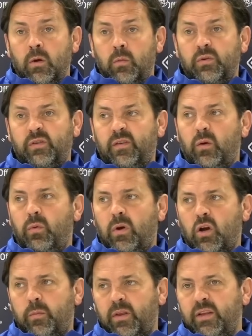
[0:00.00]
we just felt with
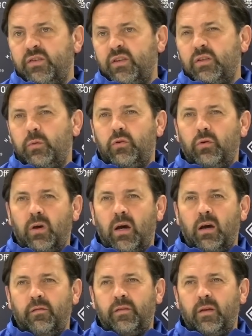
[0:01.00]
a couple of injuries we do
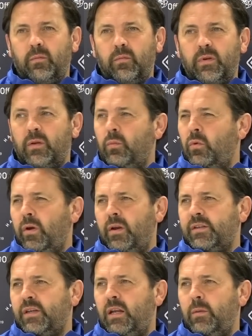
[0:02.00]
have that we didn't want to
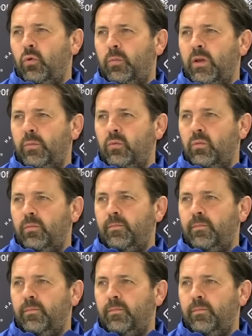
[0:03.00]
risk any more people.